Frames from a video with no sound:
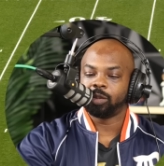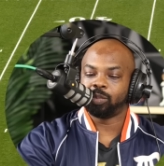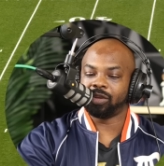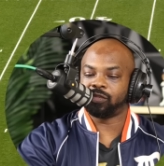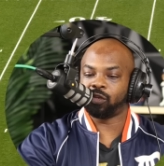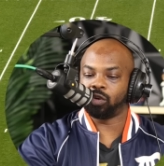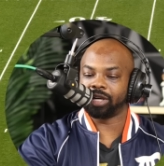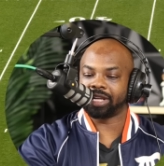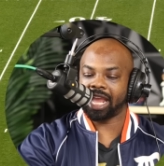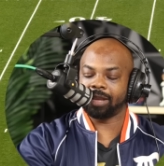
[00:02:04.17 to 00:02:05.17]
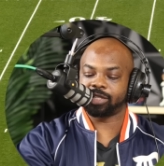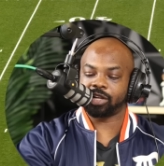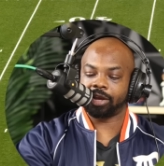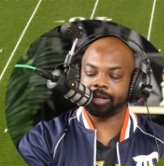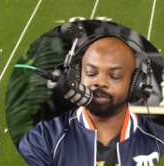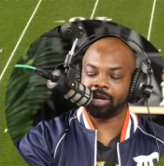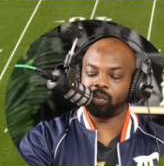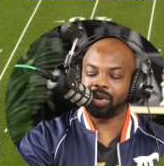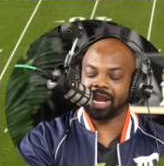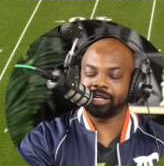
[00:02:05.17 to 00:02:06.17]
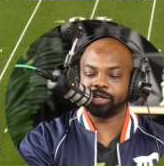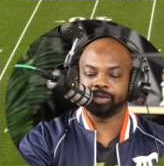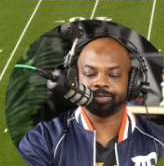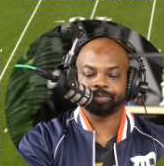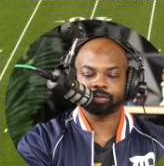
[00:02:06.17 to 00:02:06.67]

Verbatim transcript: before the game started. But what I do,